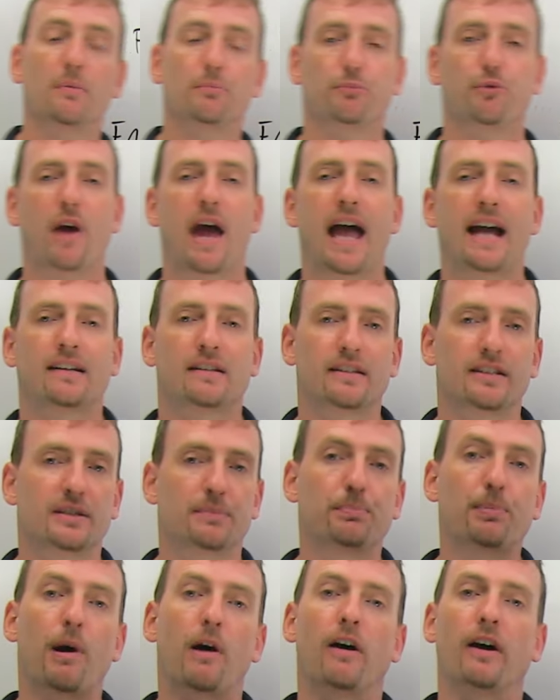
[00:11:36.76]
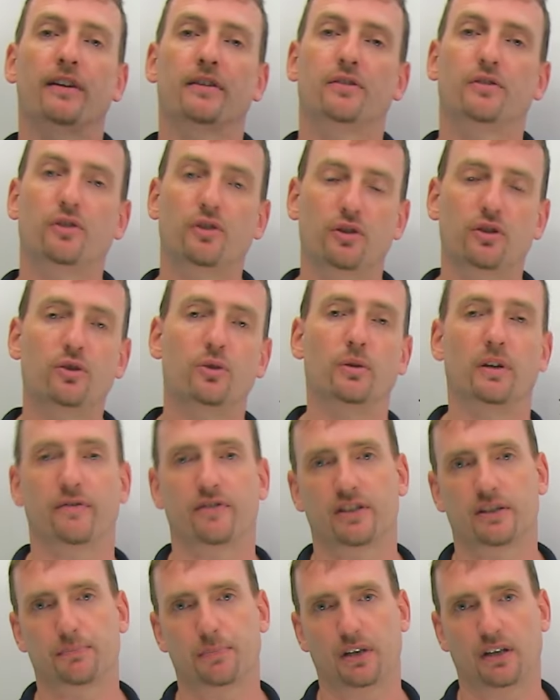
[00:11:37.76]
Practice part 2 of
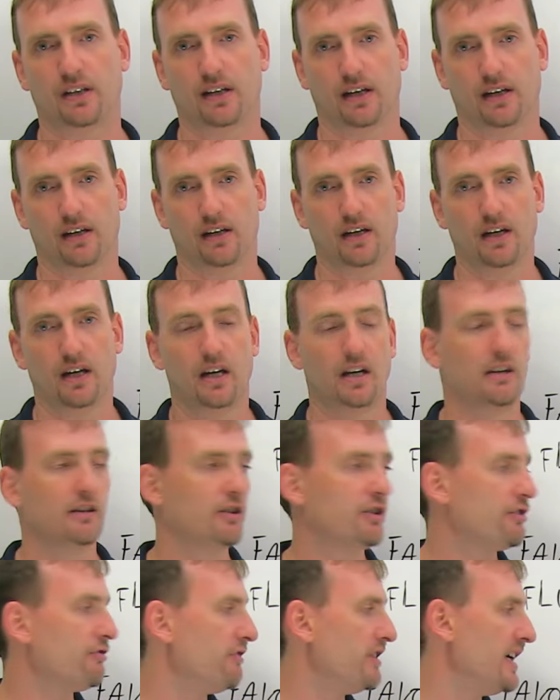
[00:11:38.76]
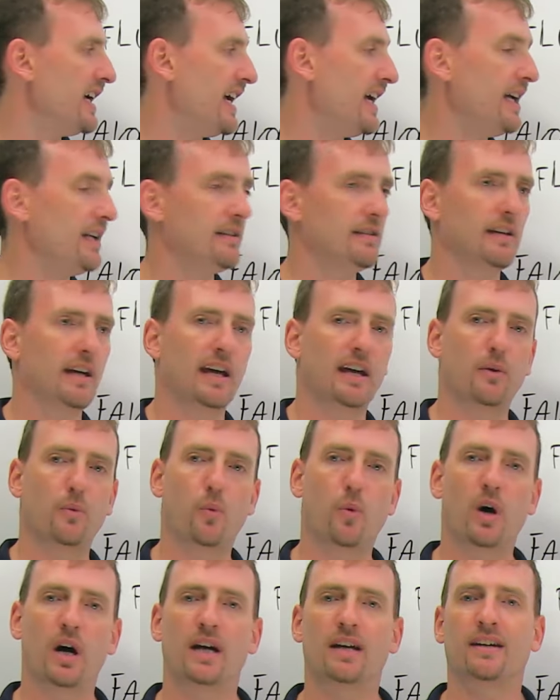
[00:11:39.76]
the speaking. Create a
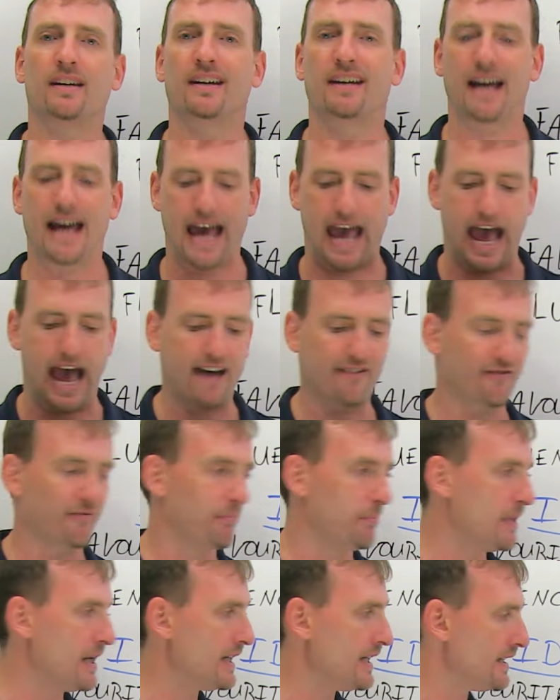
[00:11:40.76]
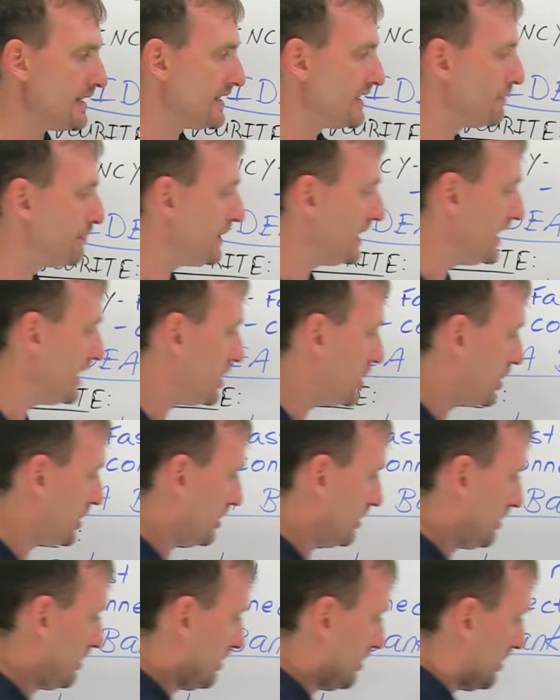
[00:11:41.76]
1.5 minute
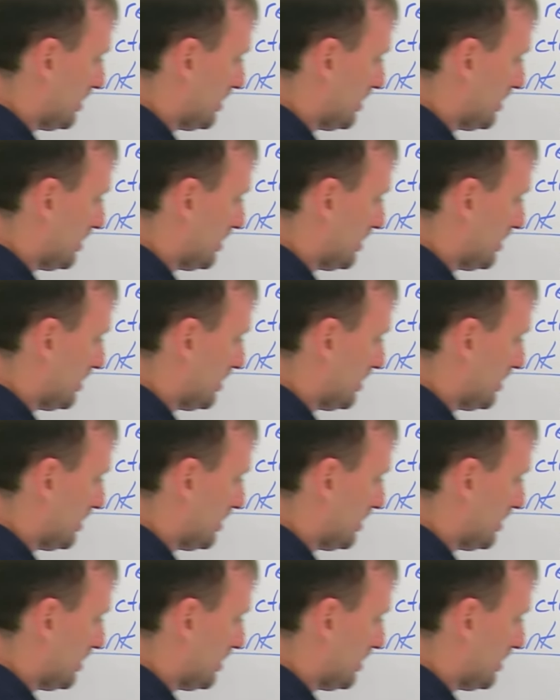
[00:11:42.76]
speech.